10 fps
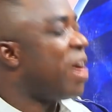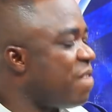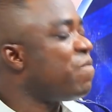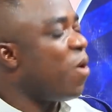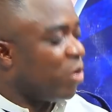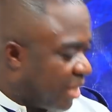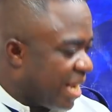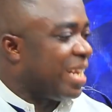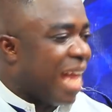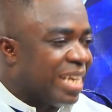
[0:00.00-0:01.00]
5 or
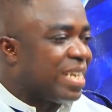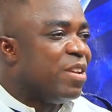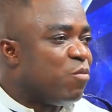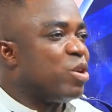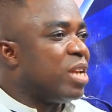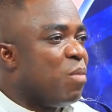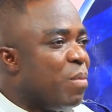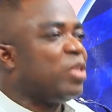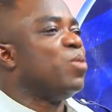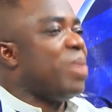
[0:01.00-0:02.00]
10. Like, with the
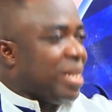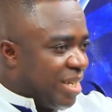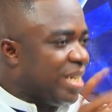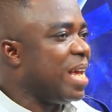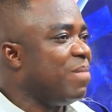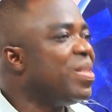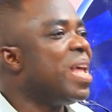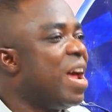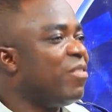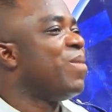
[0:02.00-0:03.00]
moment you mention
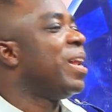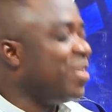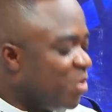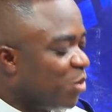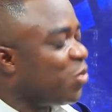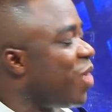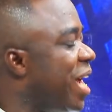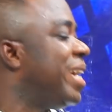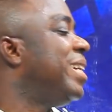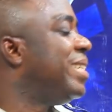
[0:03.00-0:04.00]
them, everybody knows
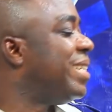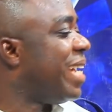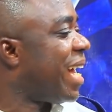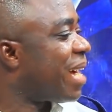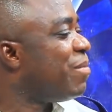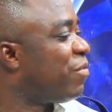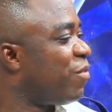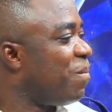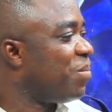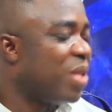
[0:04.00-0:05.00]
where they are coming
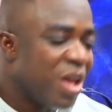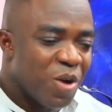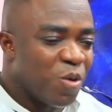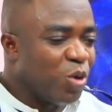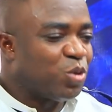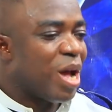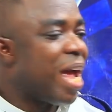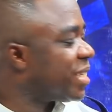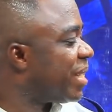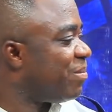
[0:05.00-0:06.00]
from. Go
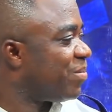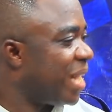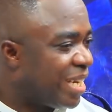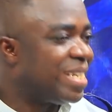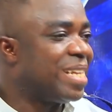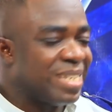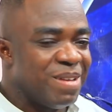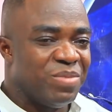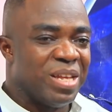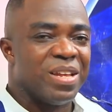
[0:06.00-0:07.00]
to SM, it is the
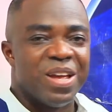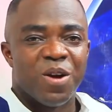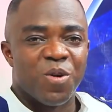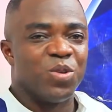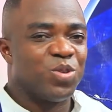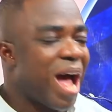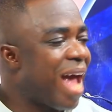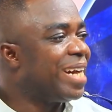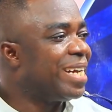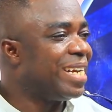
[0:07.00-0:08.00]
same thing. Go to
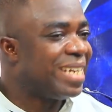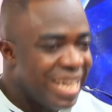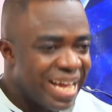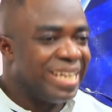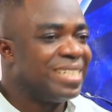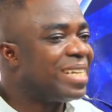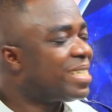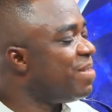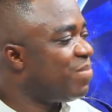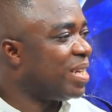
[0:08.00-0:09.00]
High Grade, it is the
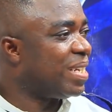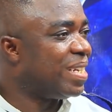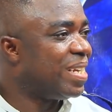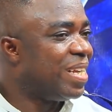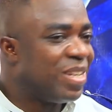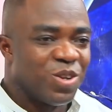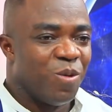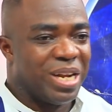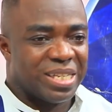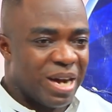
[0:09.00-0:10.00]
same thing. So
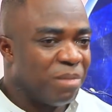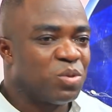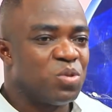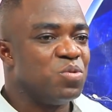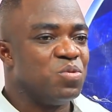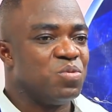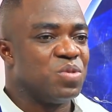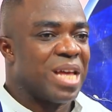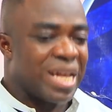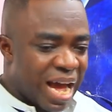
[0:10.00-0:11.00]
when it comes to
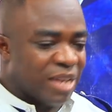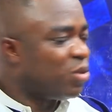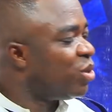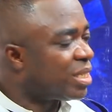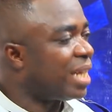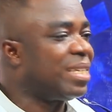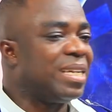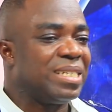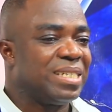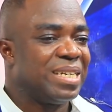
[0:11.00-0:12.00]
the guys who
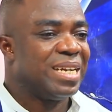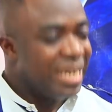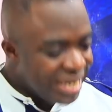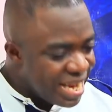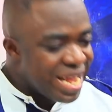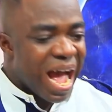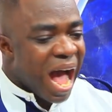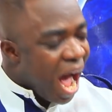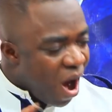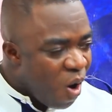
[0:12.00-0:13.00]
started, they
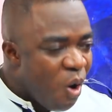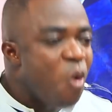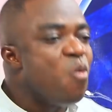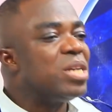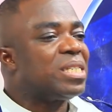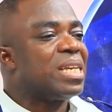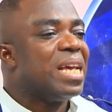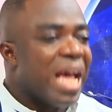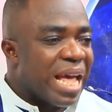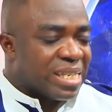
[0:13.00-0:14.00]
are always
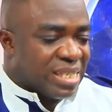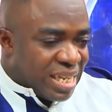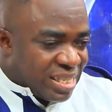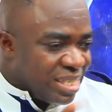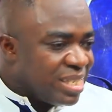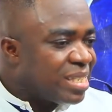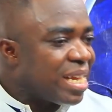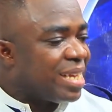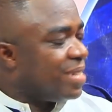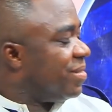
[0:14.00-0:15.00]
a certain
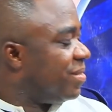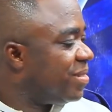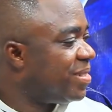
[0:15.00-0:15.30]
circle.